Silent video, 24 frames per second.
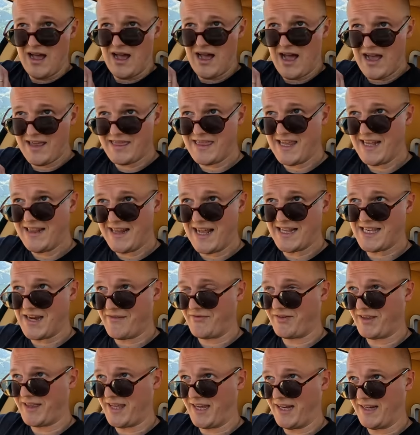I think that's
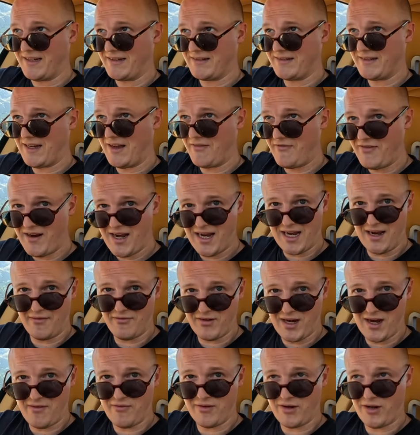everything. I feel like I've
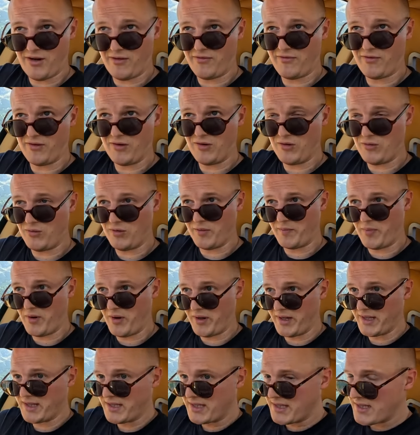covered off all the
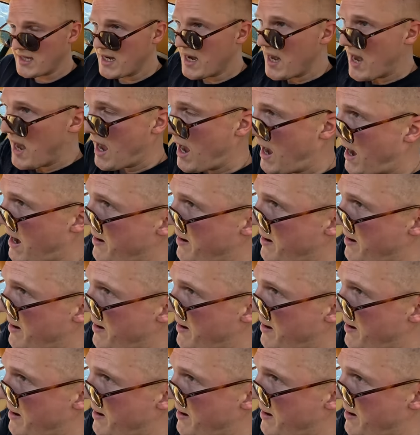points. Uh,